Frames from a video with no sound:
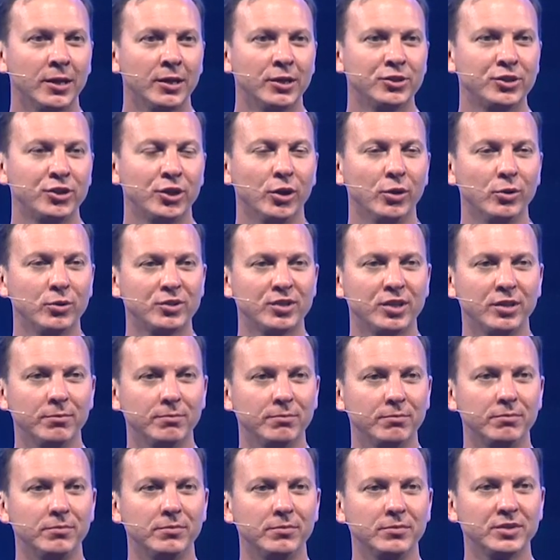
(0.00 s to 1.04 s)
show
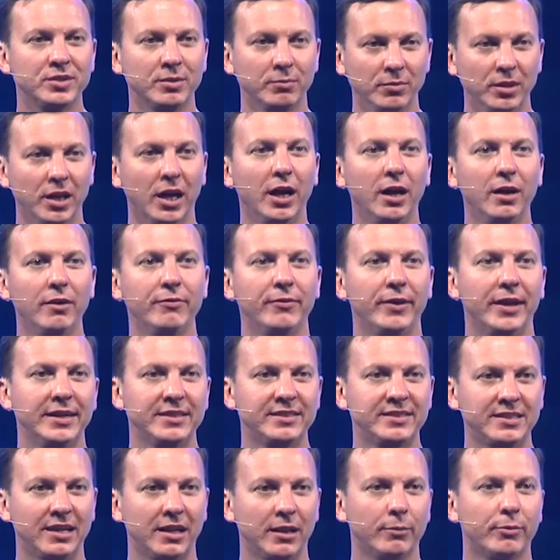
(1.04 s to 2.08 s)
some, some love and
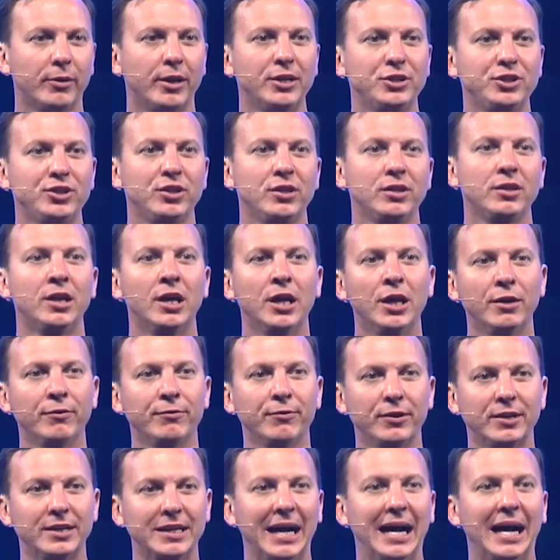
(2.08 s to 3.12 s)
celebration
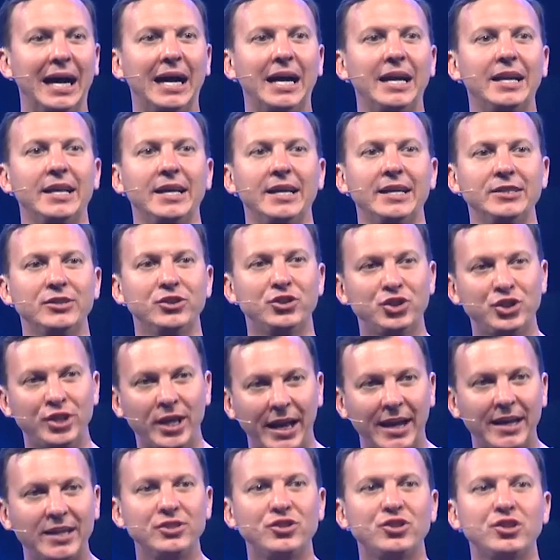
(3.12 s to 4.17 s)
for God in
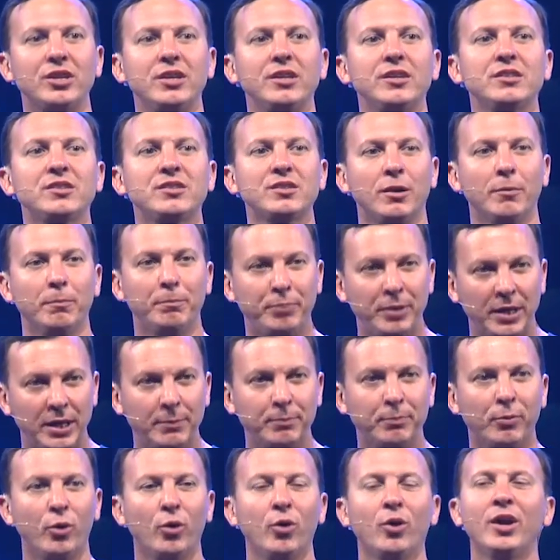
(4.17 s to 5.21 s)
changing some
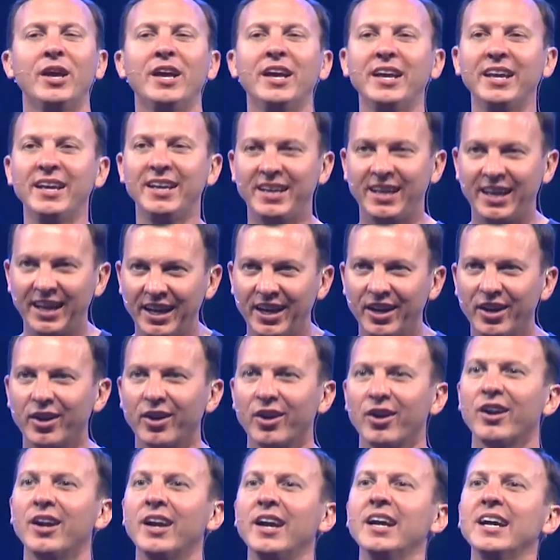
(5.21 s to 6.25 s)
people
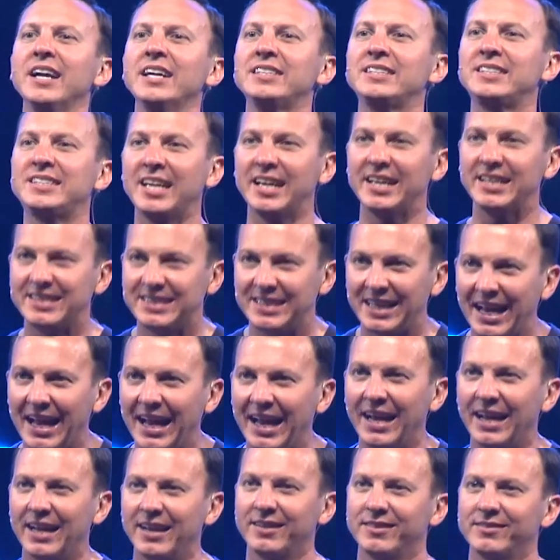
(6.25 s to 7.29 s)
here
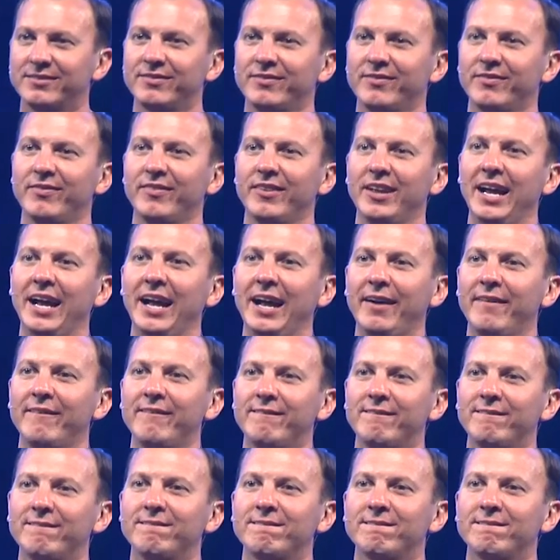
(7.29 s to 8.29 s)
today. Yeah.